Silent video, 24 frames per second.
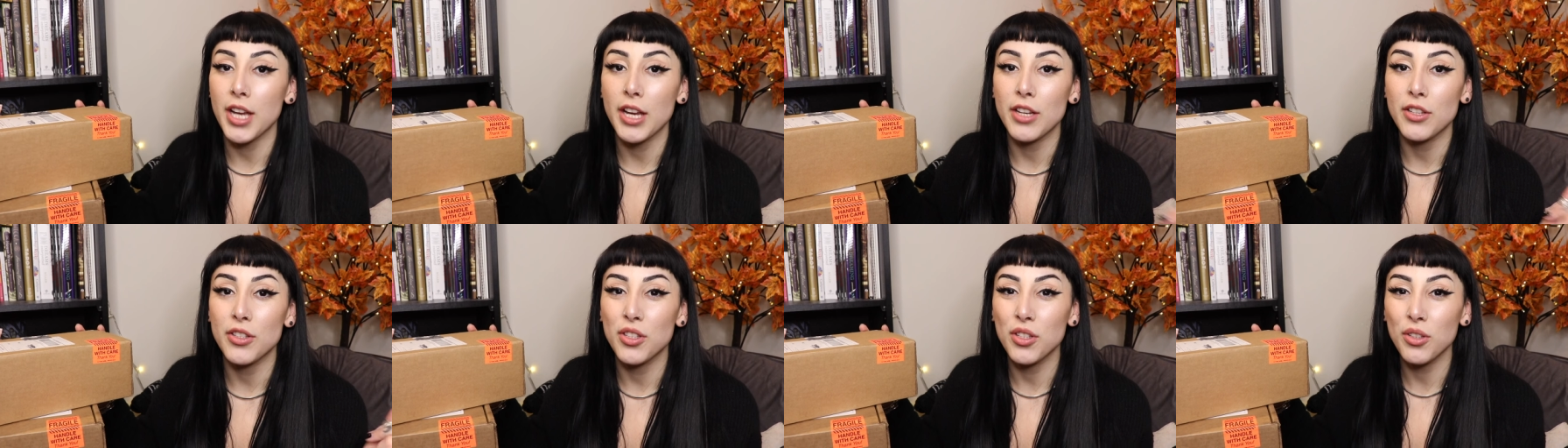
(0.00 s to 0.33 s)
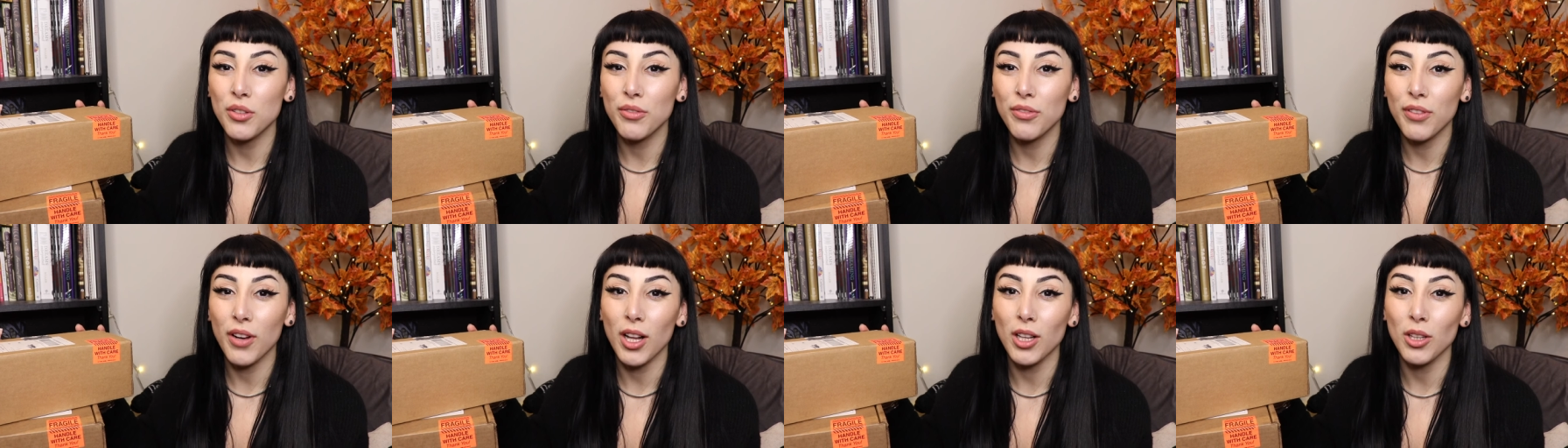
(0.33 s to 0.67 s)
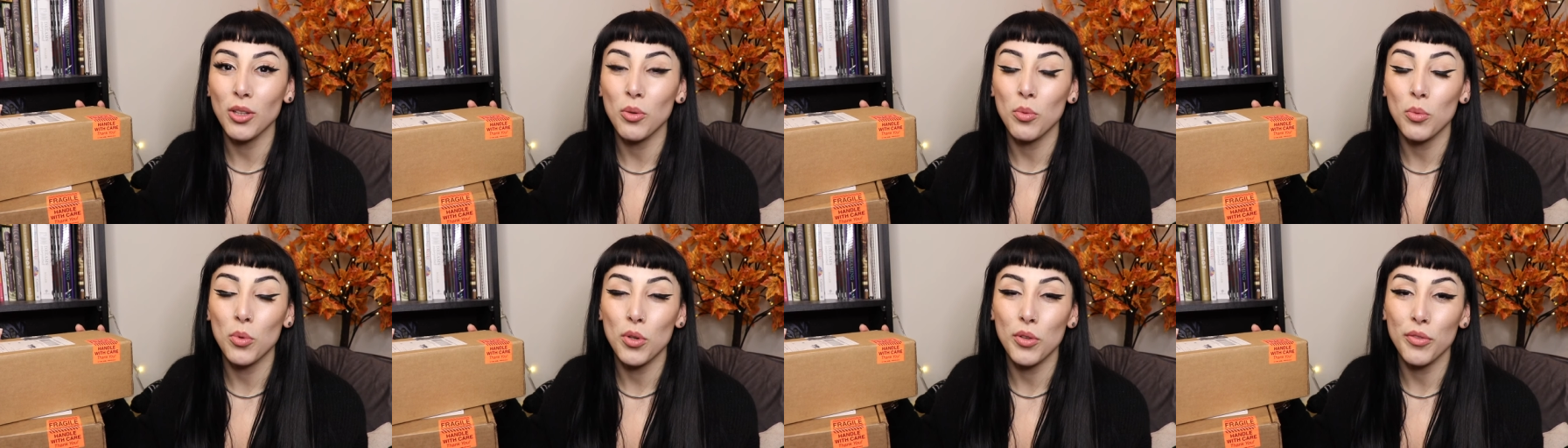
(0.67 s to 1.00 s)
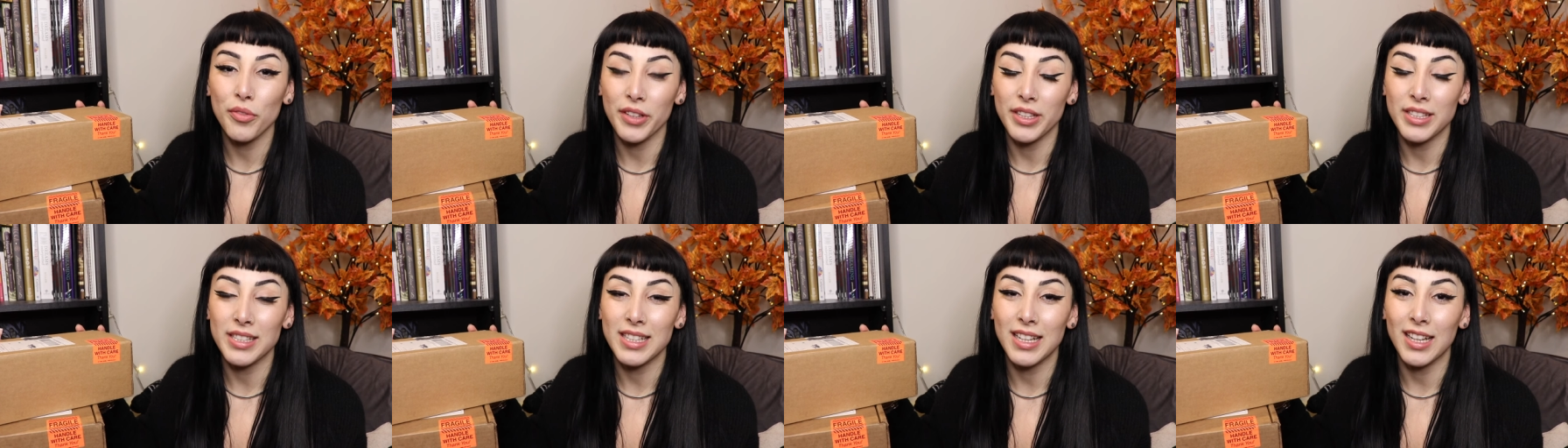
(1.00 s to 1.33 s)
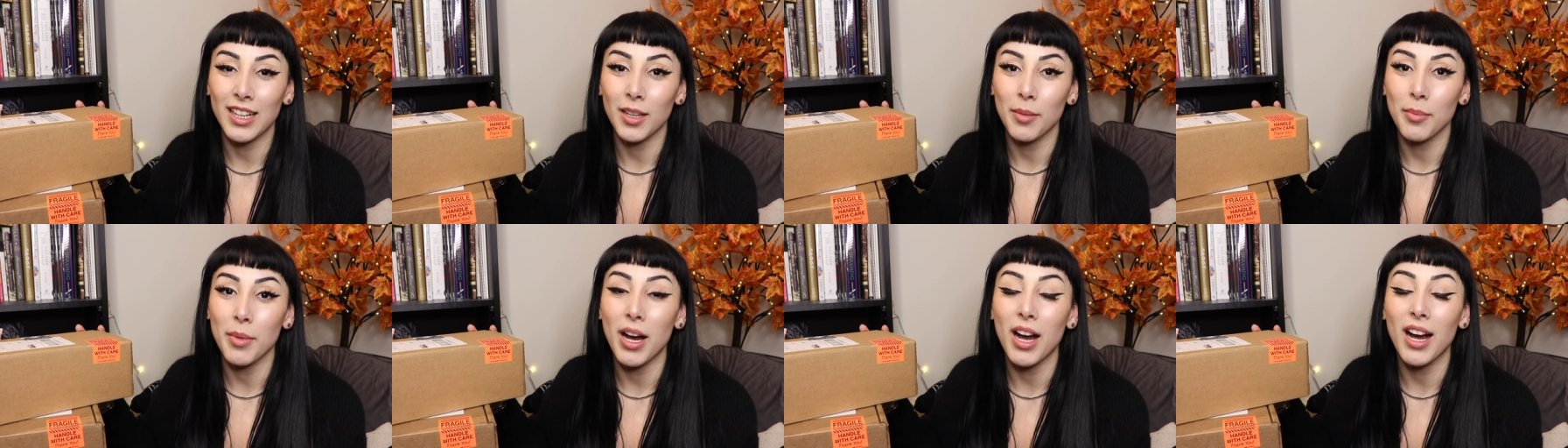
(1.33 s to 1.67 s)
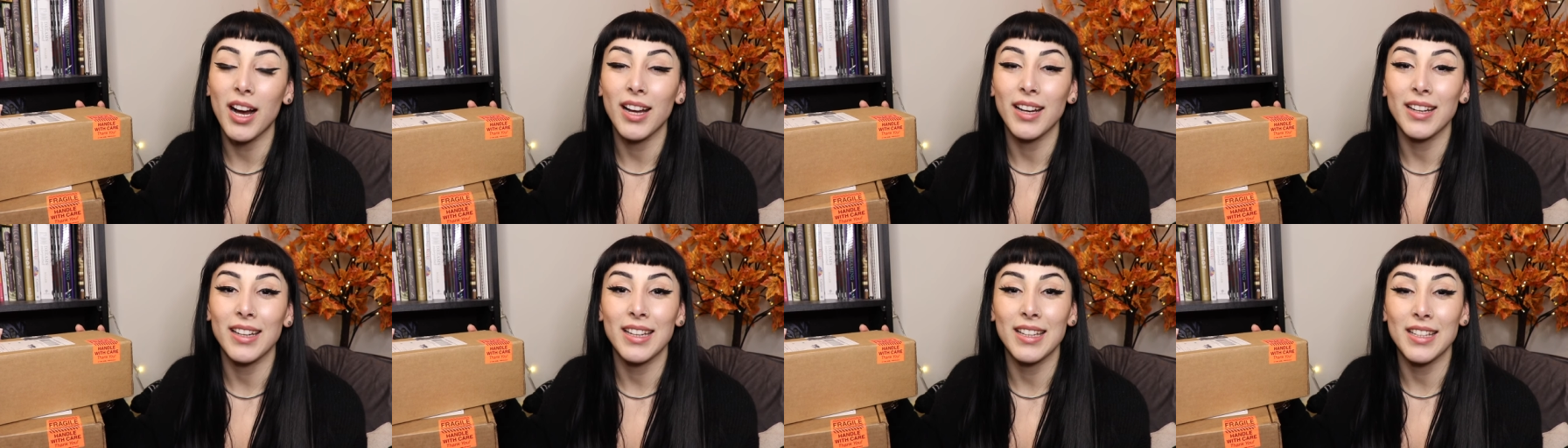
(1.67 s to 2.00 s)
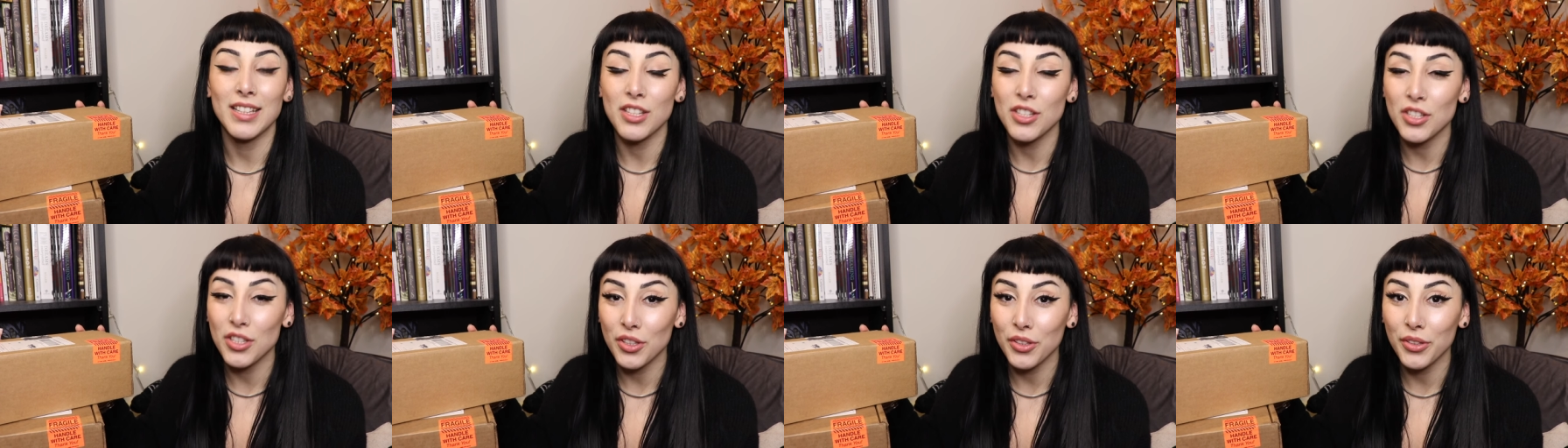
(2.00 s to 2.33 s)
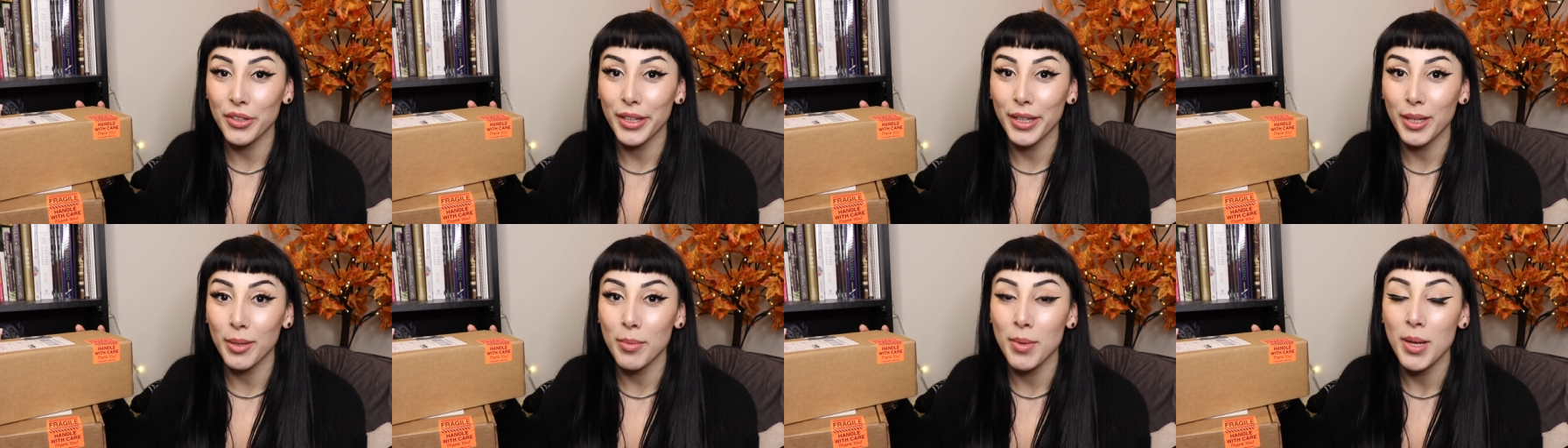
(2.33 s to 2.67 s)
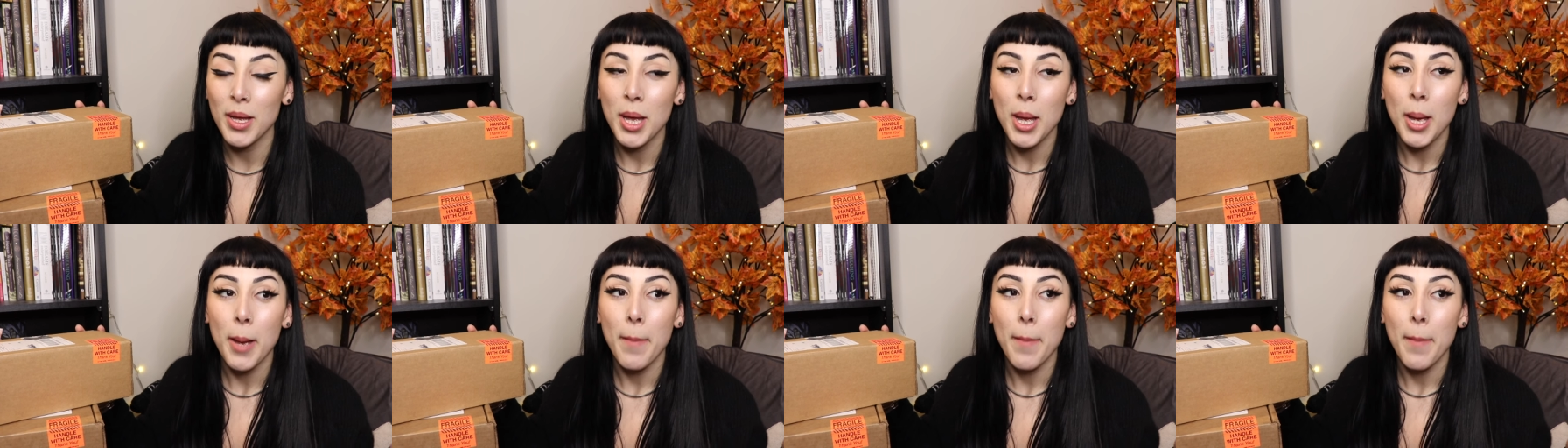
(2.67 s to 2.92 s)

I do follow Wolf and Thyme on Instagram,